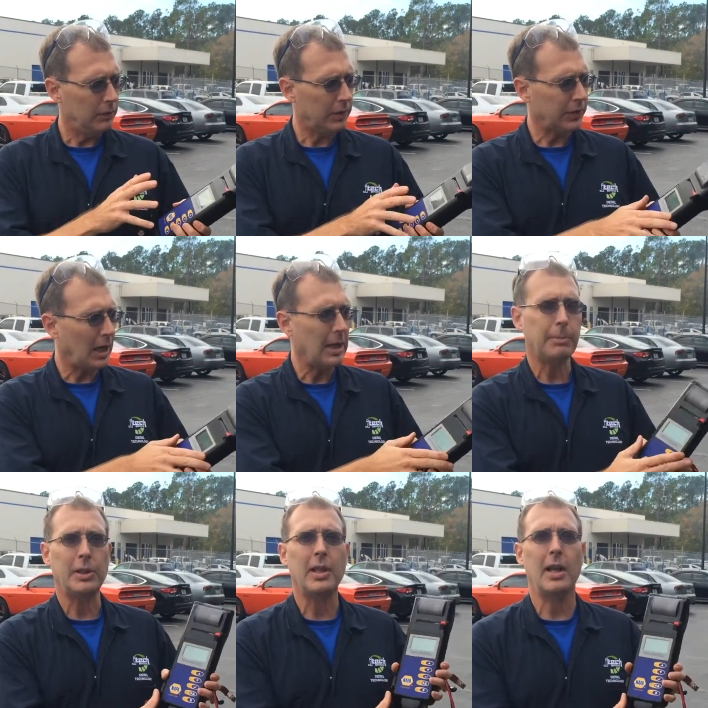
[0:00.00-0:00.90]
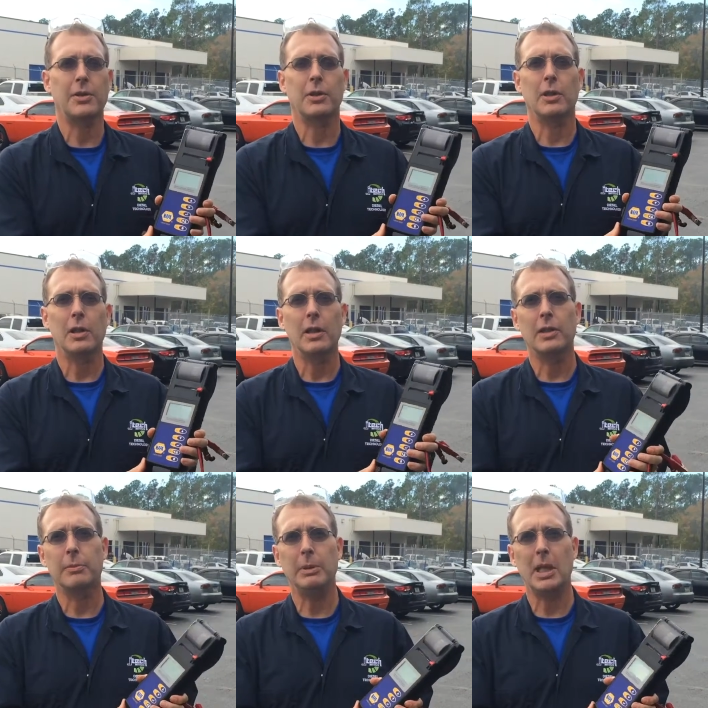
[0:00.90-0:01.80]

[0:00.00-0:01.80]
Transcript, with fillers: this type of tester is